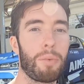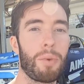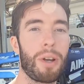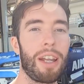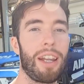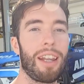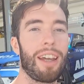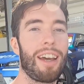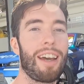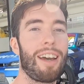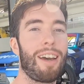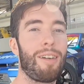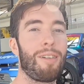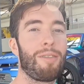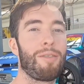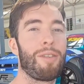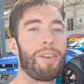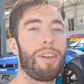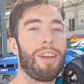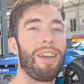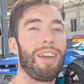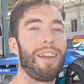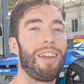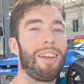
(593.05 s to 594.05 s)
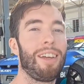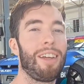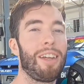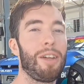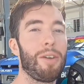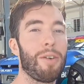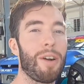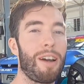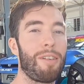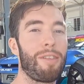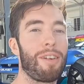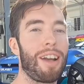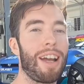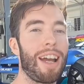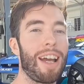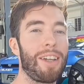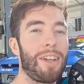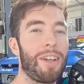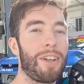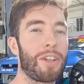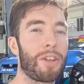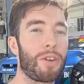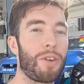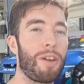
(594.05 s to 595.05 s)
When have you ever had
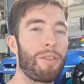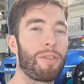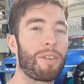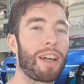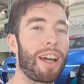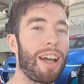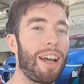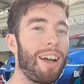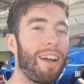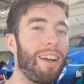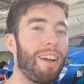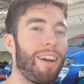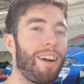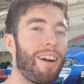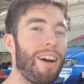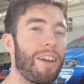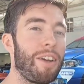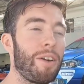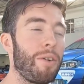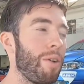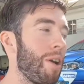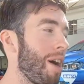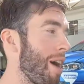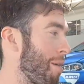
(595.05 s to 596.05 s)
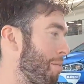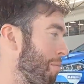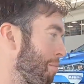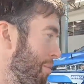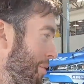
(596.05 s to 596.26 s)
your drift car on a ramp